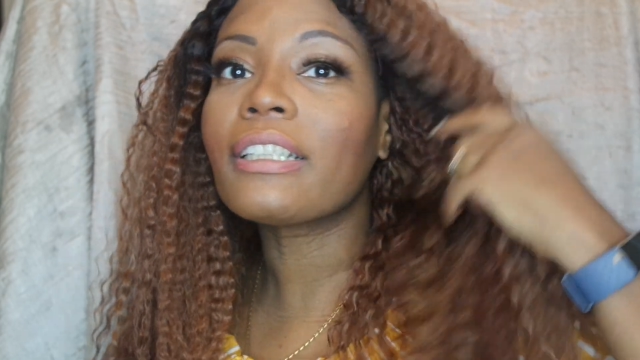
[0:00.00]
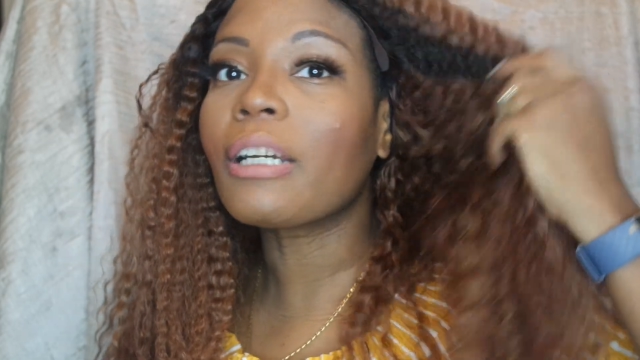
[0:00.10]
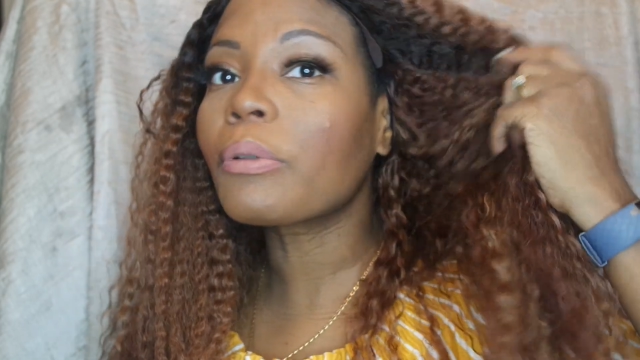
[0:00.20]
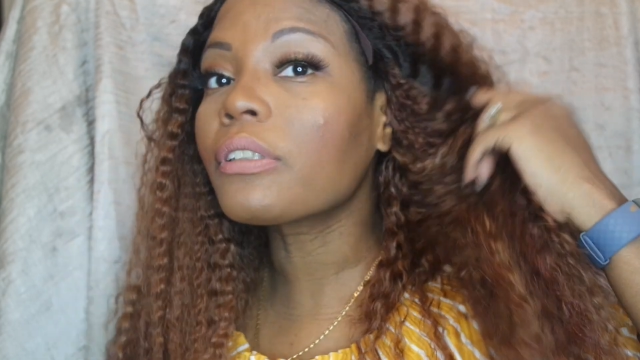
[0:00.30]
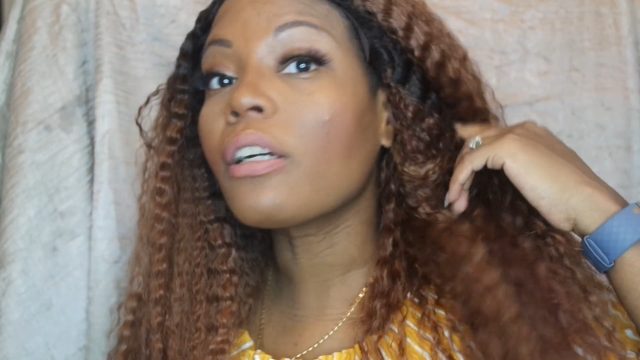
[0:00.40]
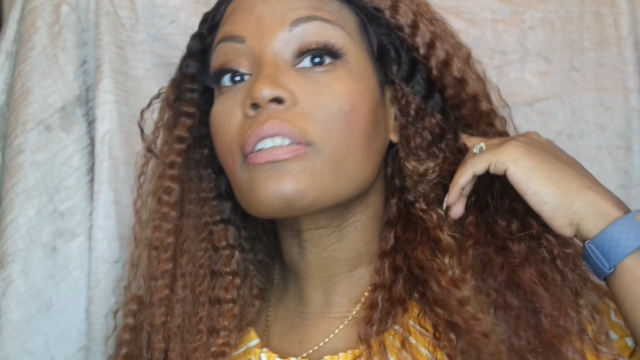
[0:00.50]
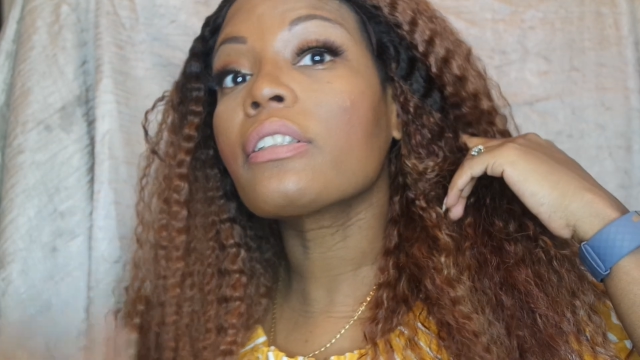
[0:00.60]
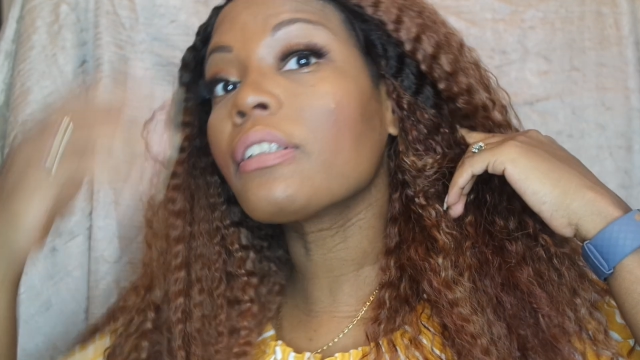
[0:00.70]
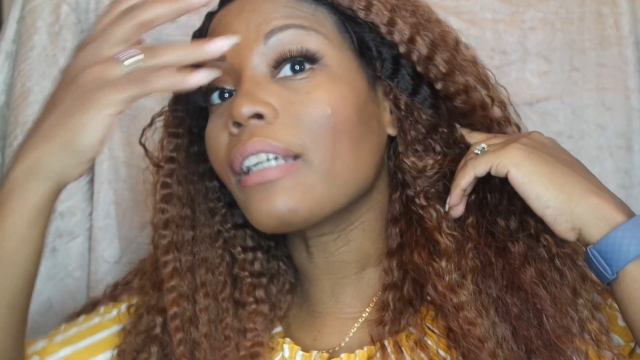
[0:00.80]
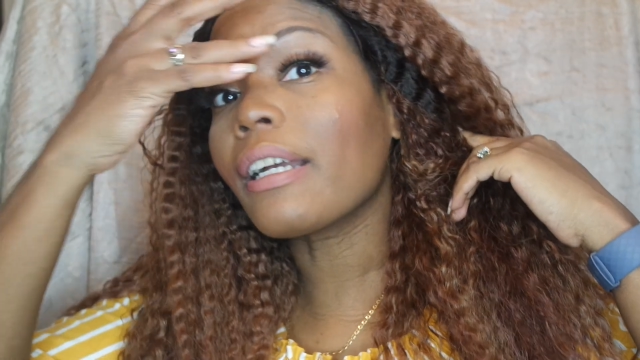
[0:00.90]
and I will talk
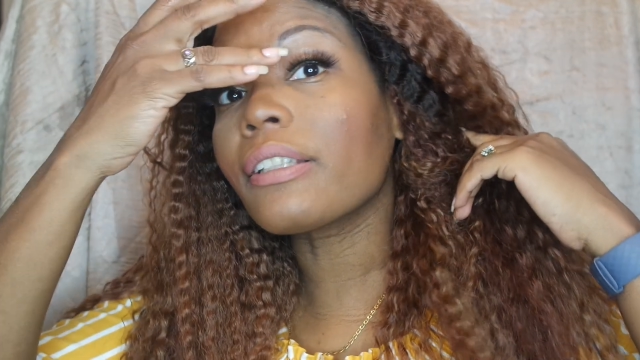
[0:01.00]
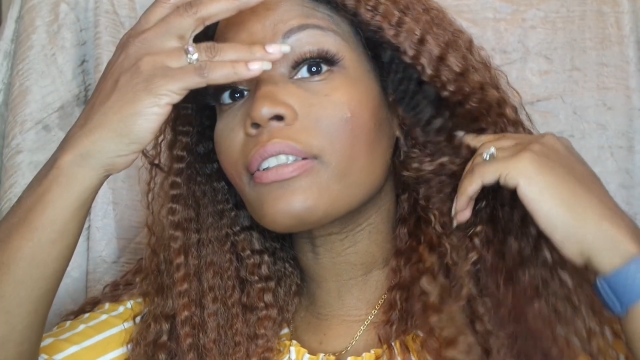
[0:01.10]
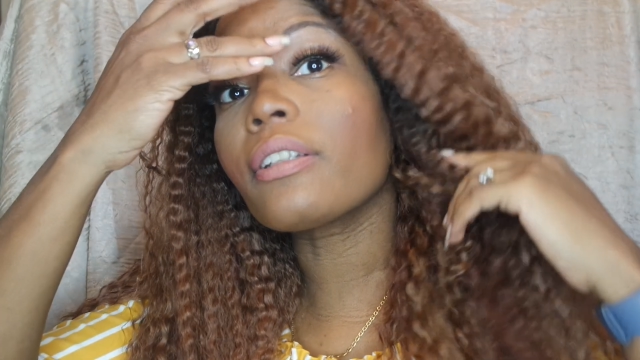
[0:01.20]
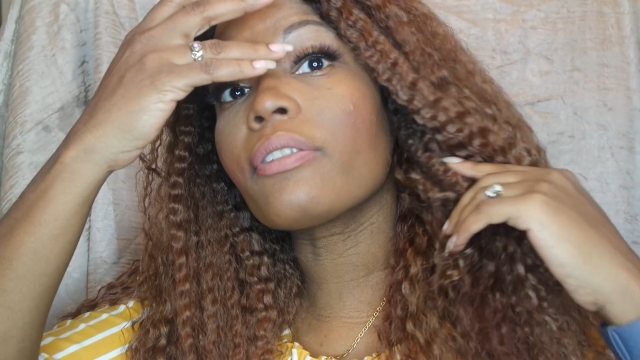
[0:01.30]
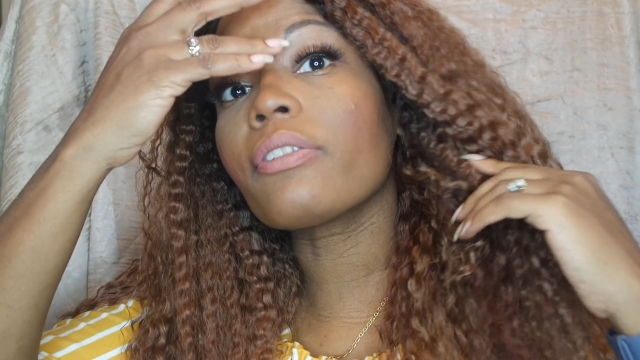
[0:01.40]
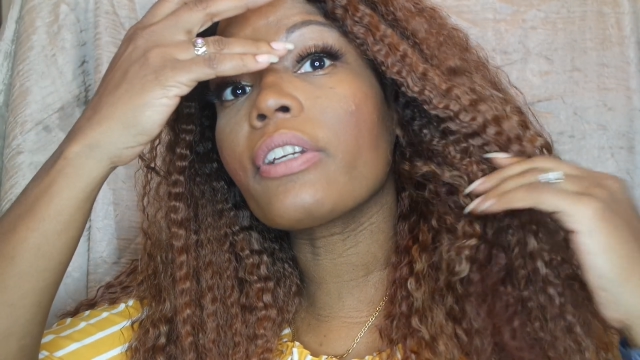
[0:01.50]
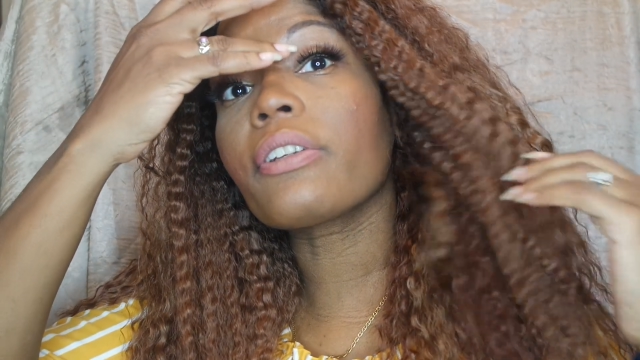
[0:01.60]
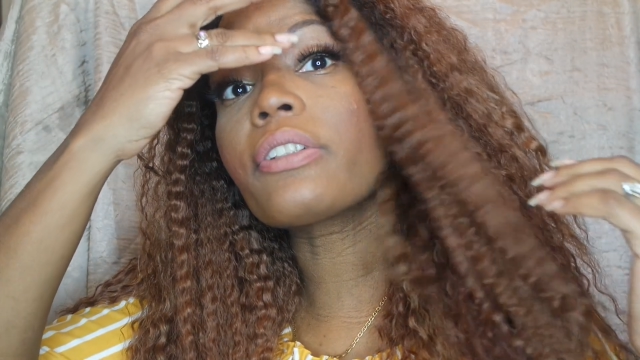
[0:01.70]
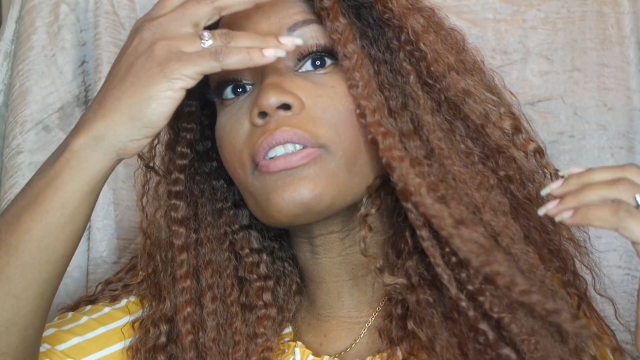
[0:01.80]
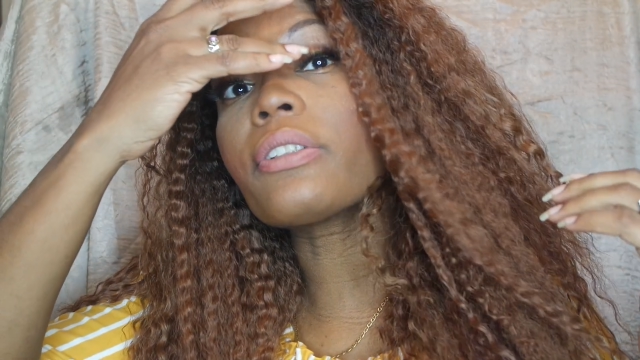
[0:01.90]
to you guys
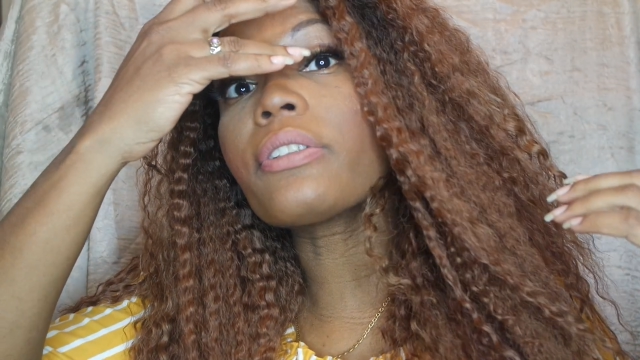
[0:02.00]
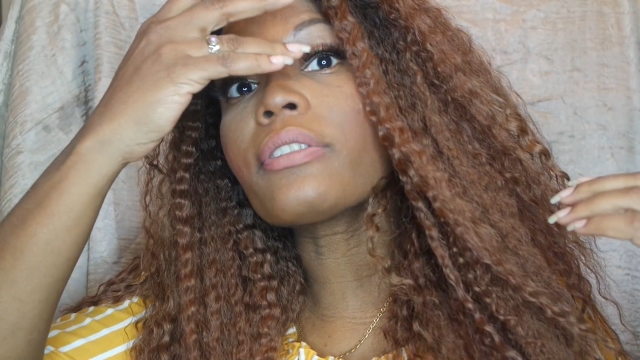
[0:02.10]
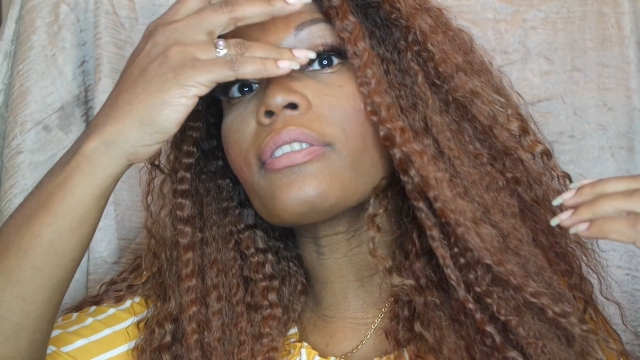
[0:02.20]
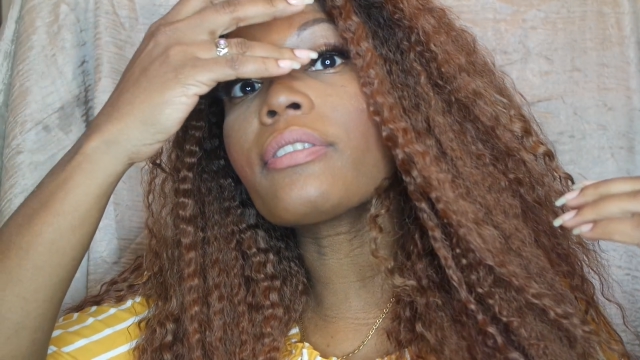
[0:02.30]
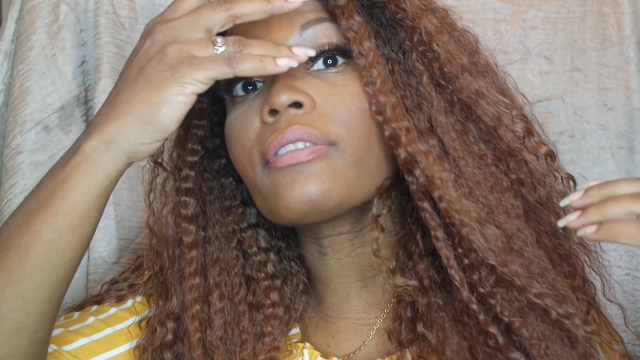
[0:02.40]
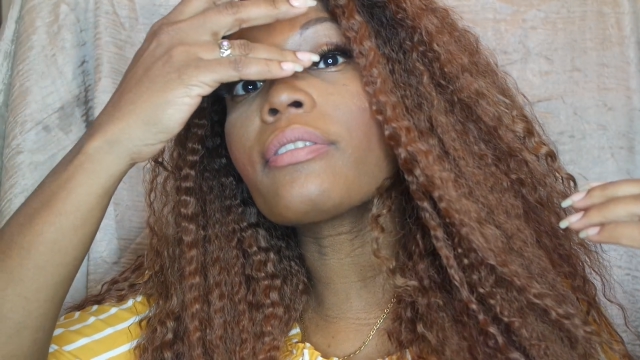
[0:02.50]
very soon.